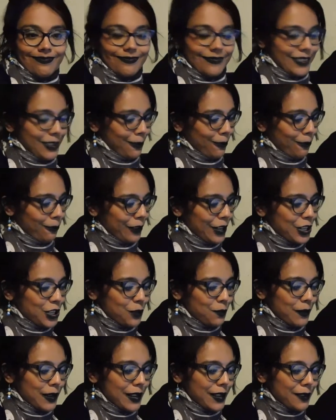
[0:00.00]
the
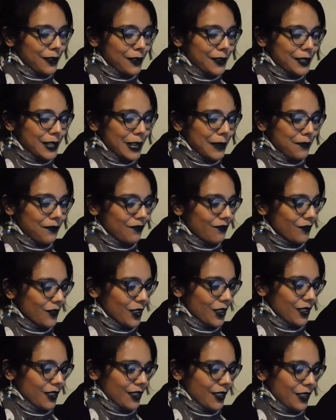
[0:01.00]
French medical team,
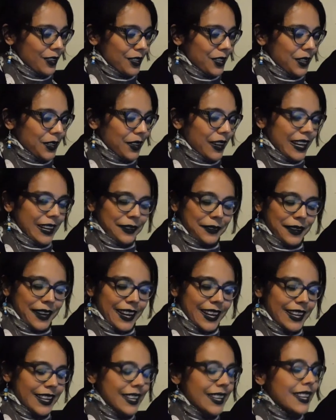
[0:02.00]
but great,
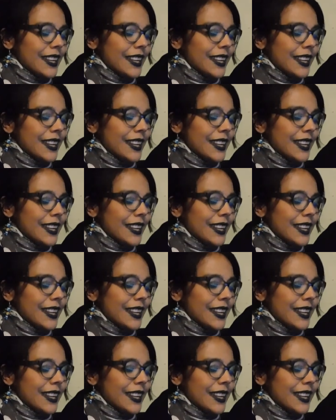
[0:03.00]
right?